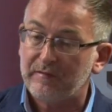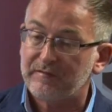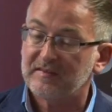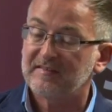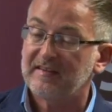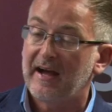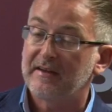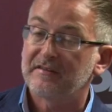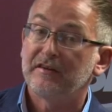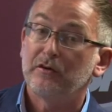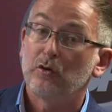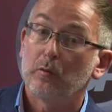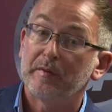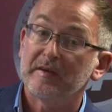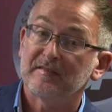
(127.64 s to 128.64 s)
ever sat in
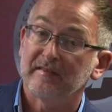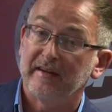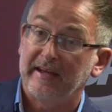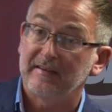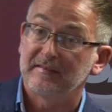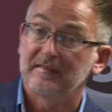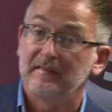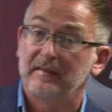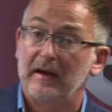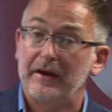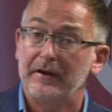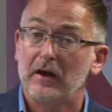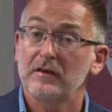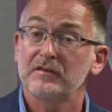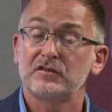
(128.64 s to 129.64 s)
your business
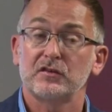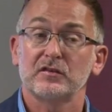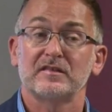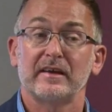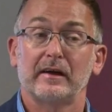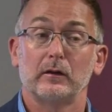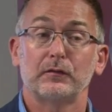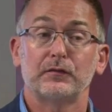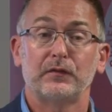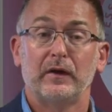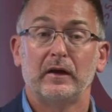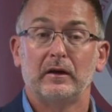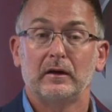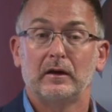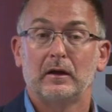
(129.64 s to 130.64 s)
and asked yourself,
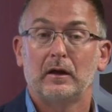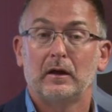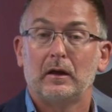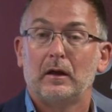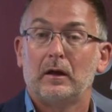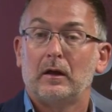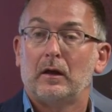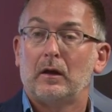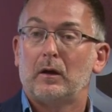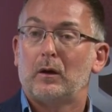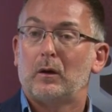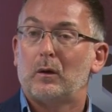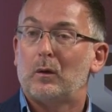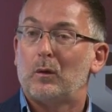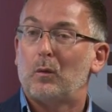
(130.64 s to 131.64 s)

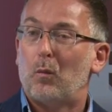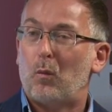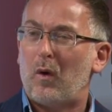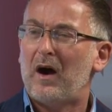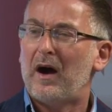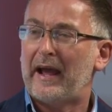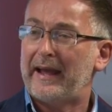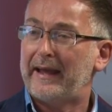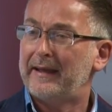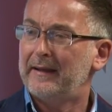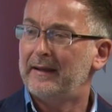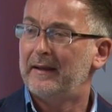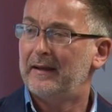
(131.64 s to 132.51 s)
why?